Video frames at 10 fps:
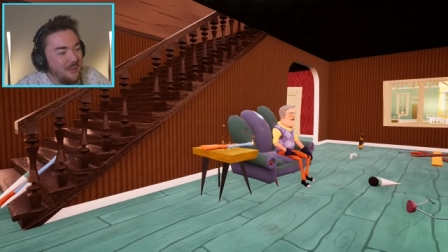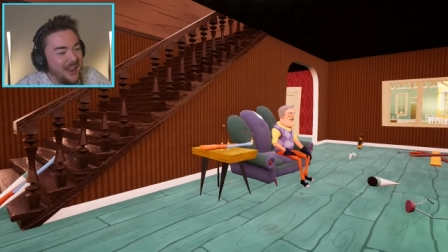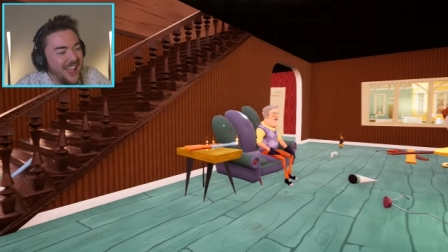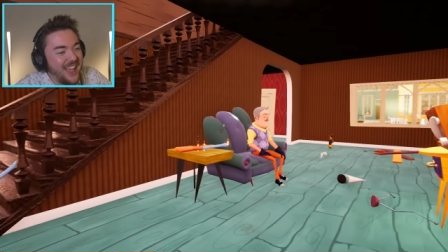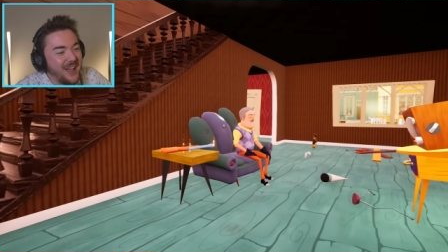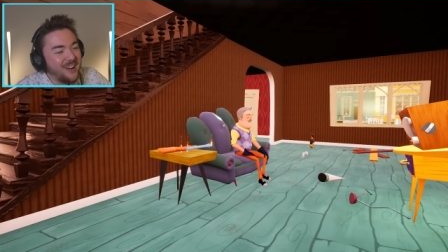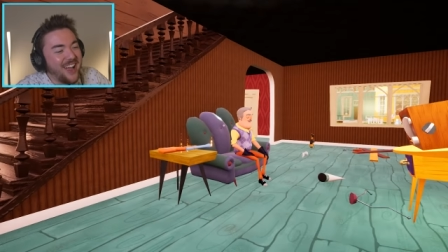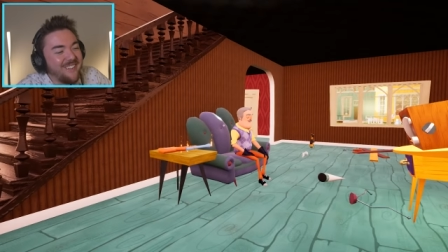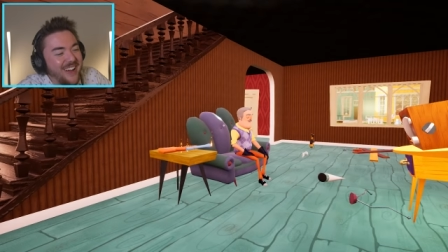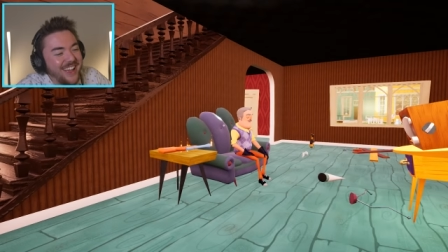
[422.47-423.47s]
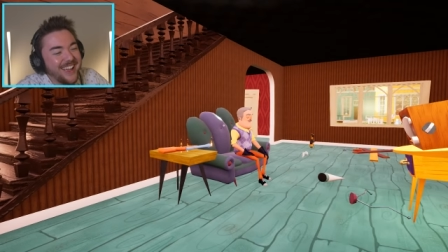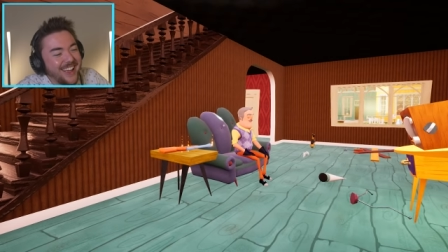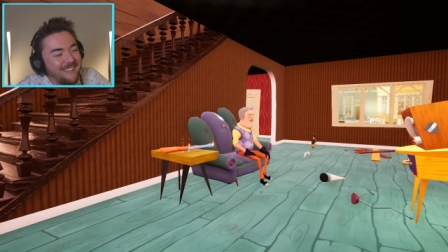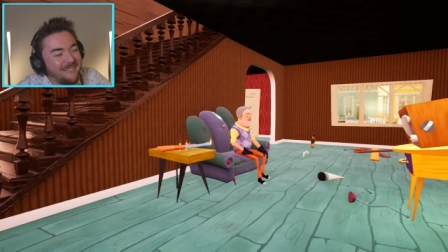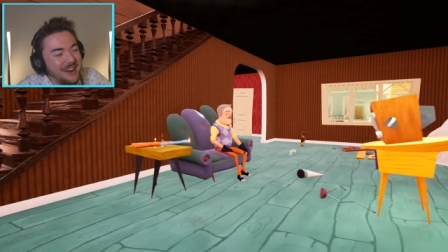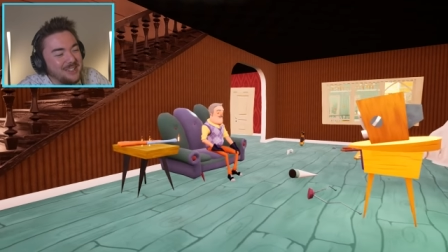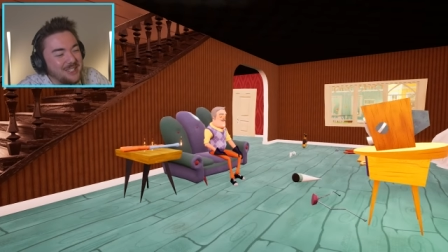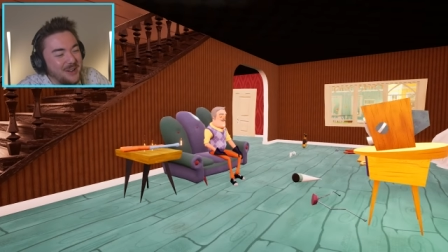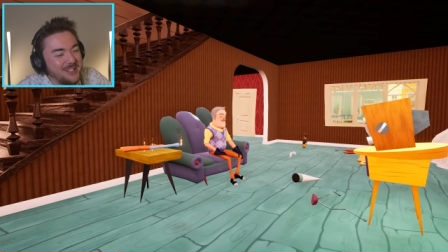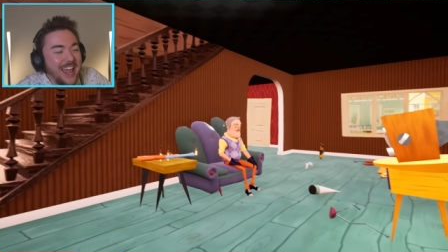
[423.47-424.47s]
Why
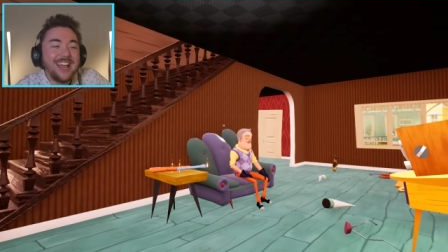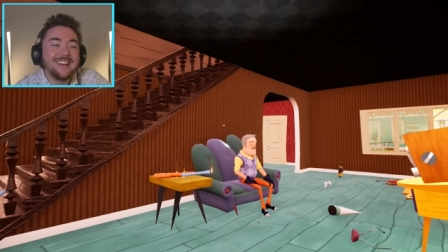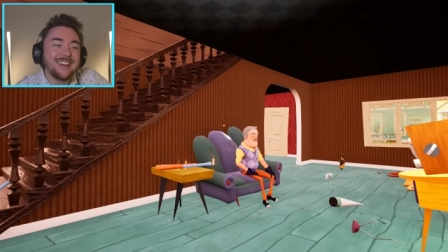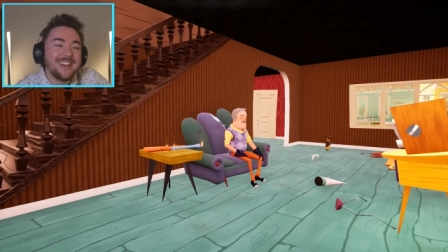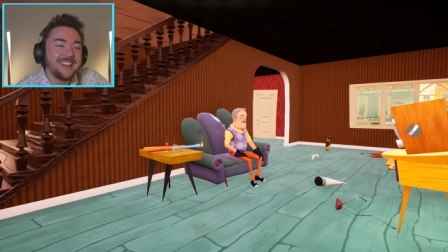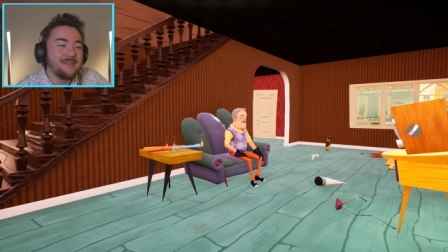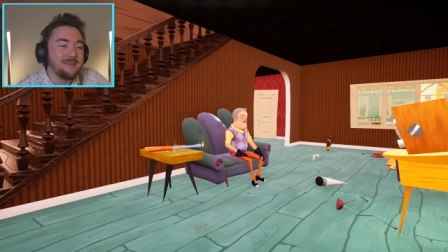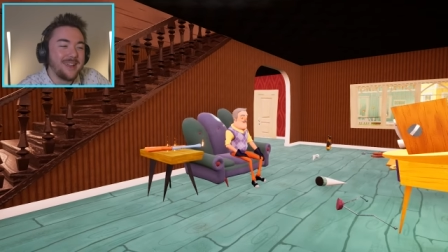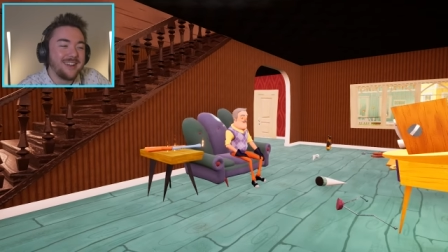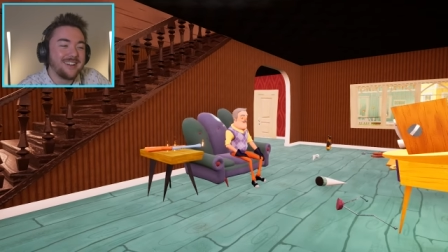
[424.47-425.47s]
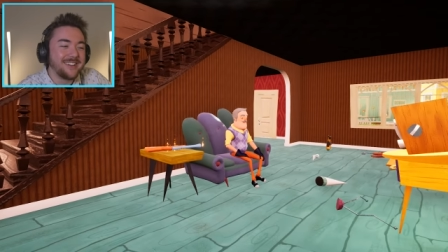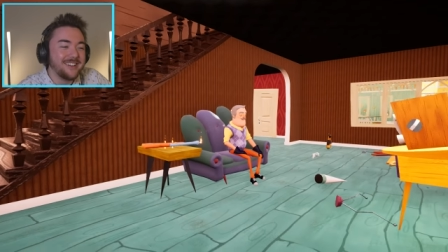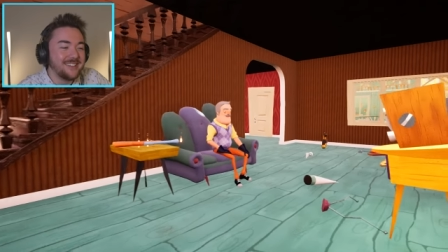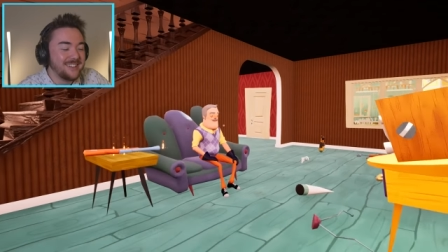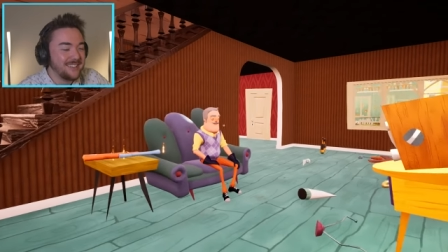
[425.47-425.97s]
don't you go take a look in the mirror, dude?